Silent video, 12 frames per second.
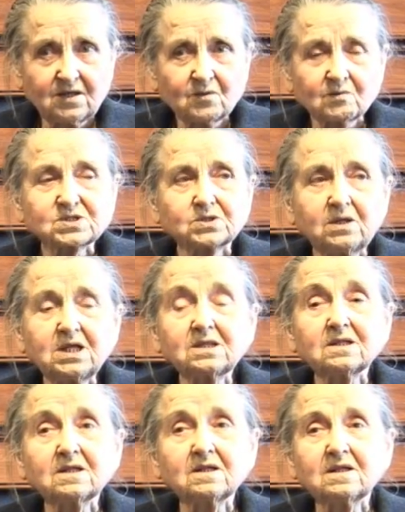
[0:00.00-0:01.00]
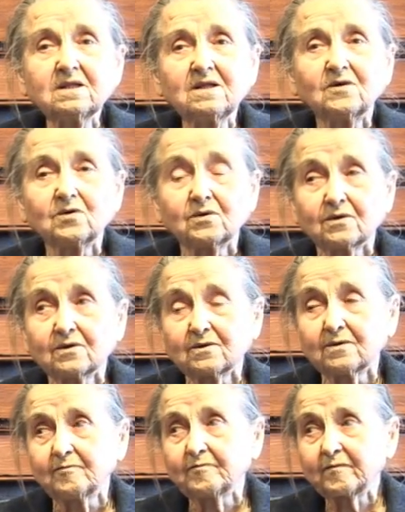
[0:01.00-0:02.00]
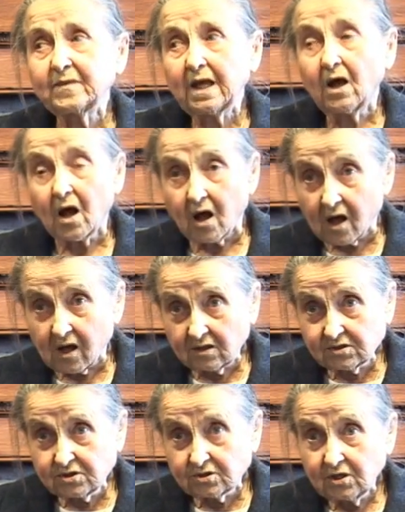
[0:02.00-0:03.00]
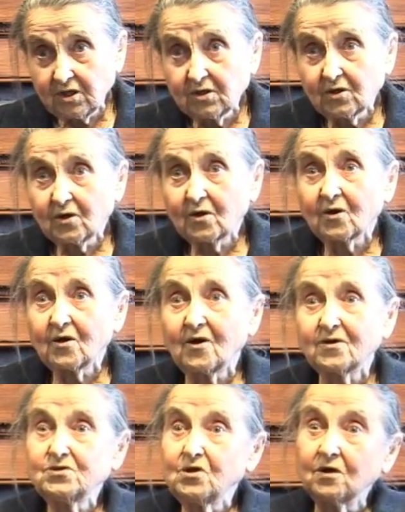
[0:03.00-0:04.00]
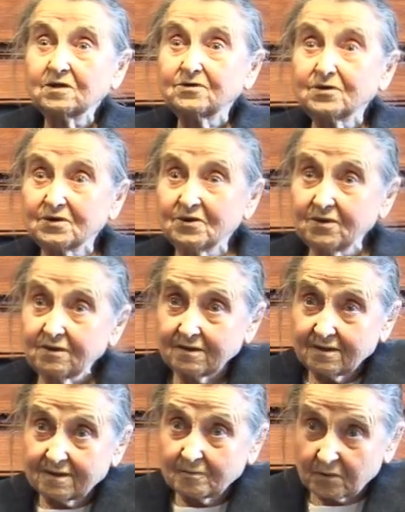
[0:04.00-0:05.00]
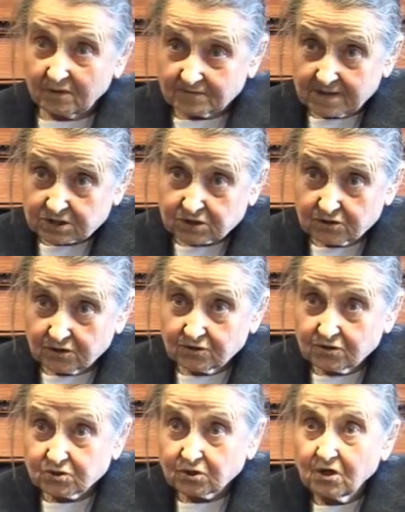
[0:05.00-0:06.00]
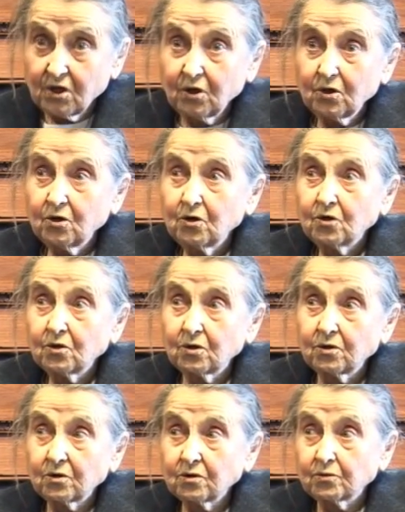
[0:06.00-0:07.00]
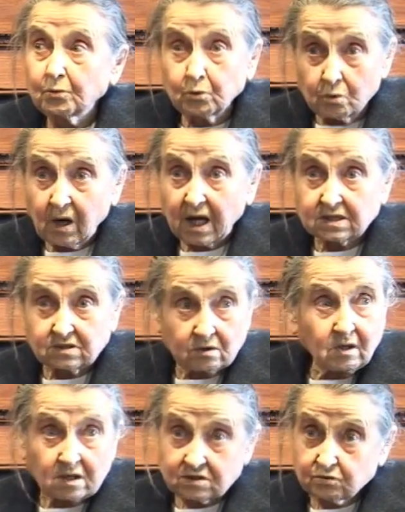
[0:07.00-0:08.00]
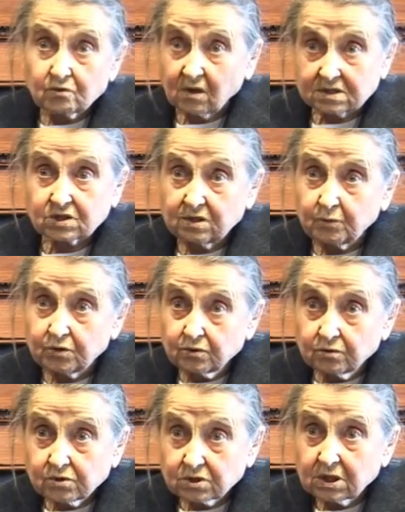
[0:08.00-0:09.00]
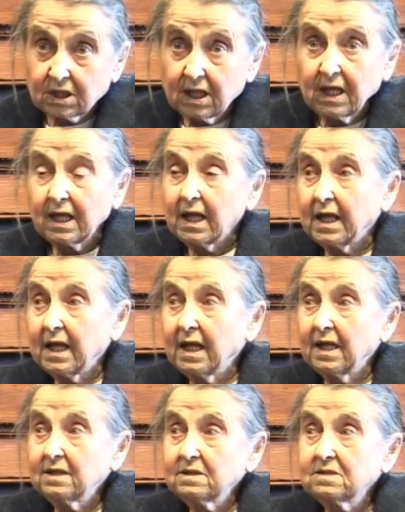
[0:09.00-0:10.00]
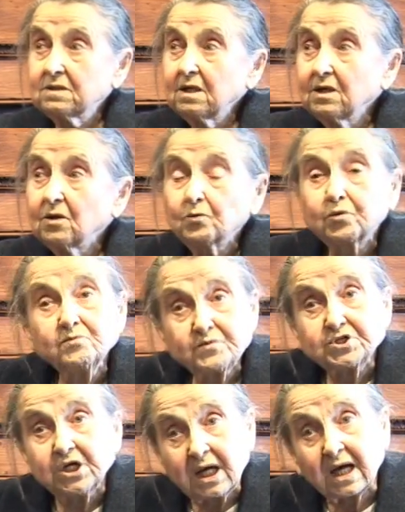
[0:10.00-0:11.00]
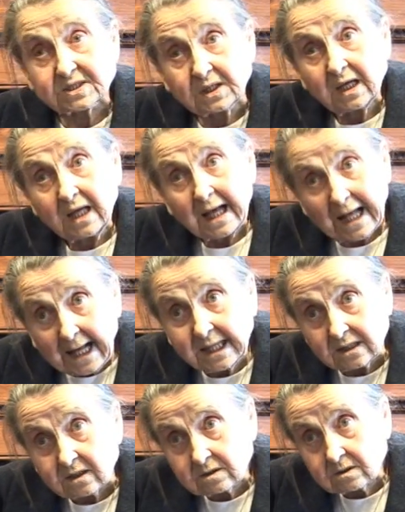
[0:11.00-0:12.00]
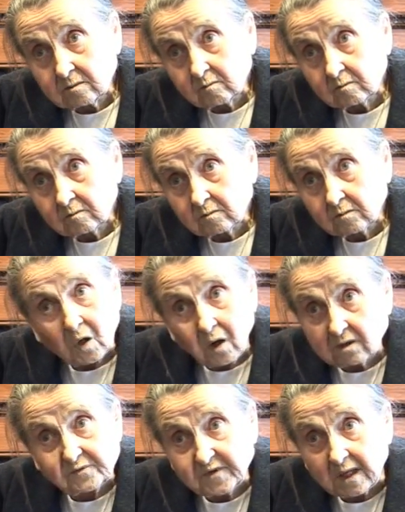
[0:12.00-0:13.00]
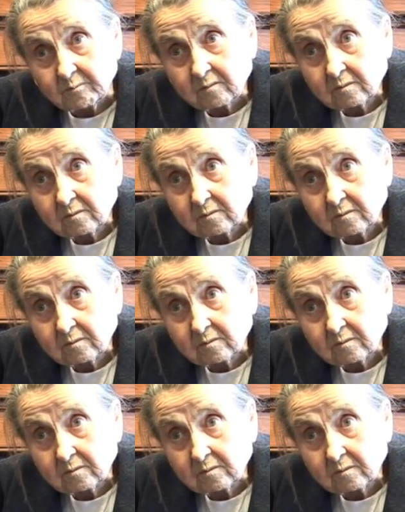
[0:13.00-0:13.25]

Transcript: was a little hard on younger professors who had a lot to contribute and whom she had hired, all of them,